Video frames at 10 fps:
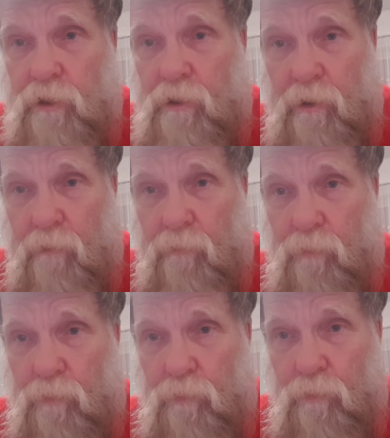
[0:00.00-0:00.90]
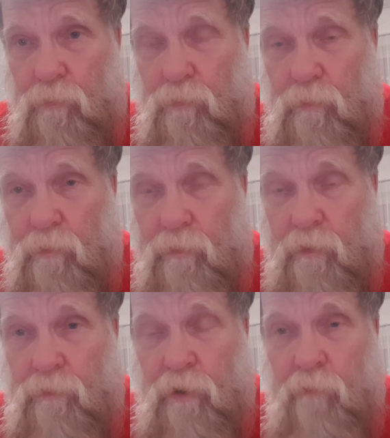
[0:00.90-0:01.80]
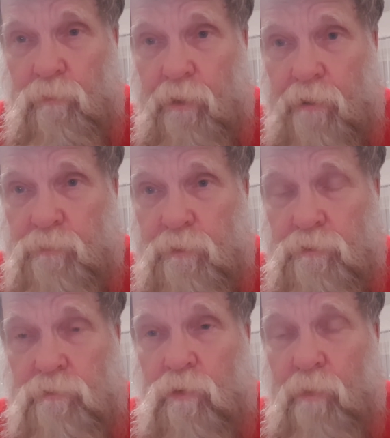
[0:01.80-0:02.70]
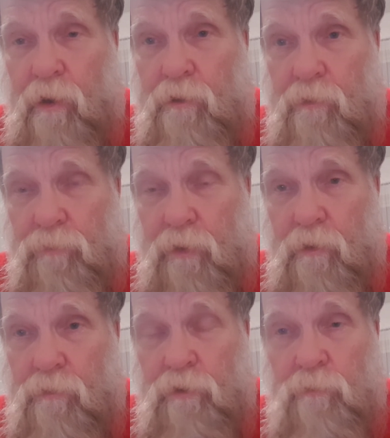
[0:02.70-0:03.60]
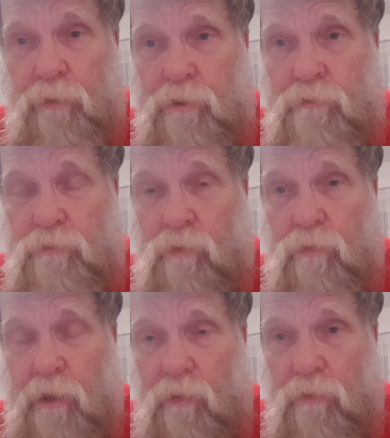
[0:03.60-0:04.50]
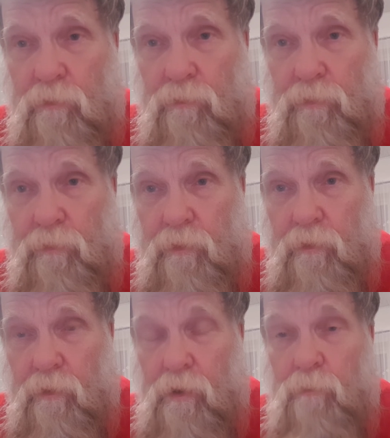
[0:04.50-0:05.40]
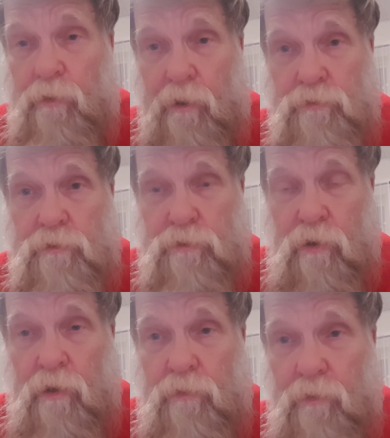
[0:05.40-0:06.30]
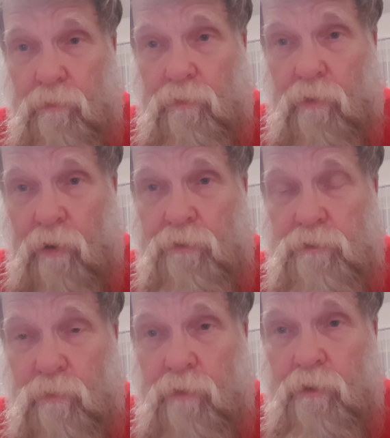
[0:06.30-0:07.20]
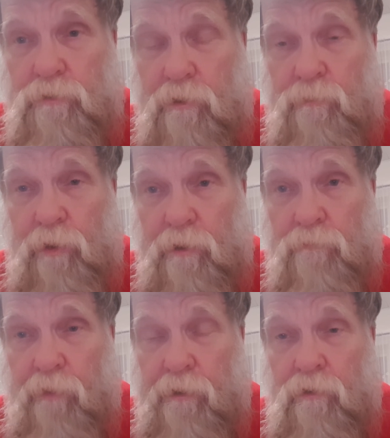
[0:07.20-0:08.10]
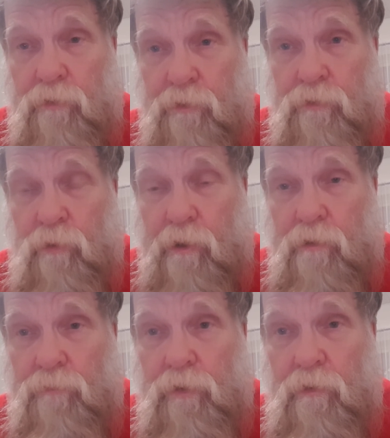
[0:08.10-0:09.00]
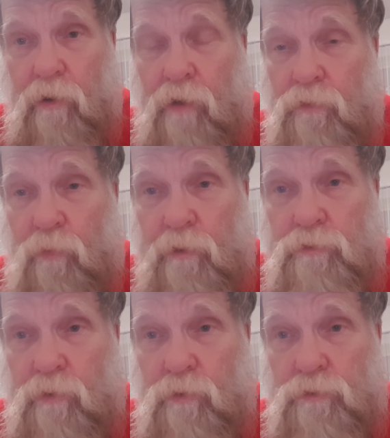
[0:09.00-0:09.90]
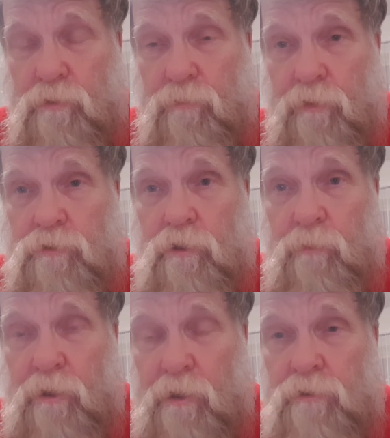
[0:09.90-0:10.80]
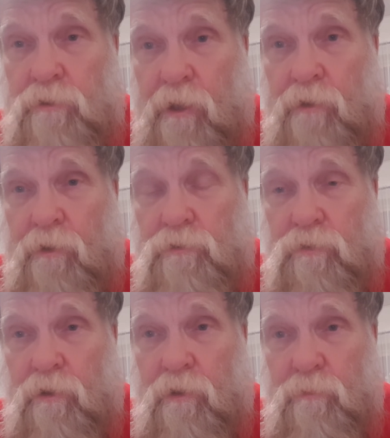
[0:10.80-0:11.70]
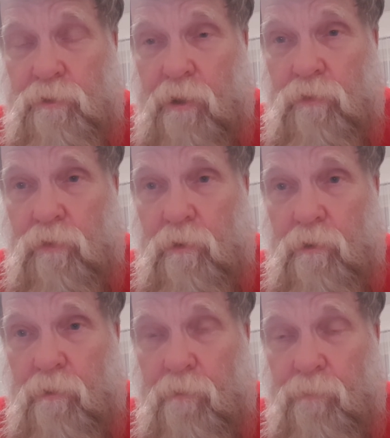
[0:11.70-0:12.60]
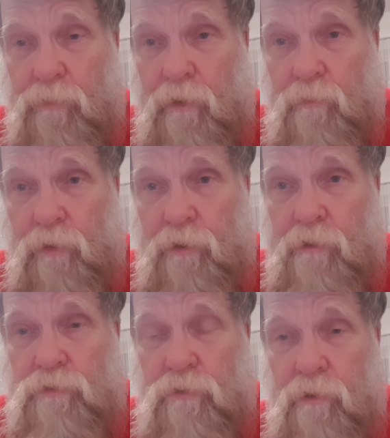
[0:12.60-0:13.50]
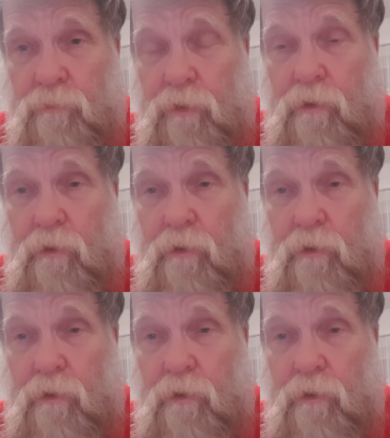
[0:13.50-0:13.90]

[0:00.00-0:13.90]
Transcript: say. The government experts don't matter. Their opinions don't count. Because it's God. God is the one that's going to bring the final earthquake on the West Coast. It's going to be His hand that's going to come down. But He's going to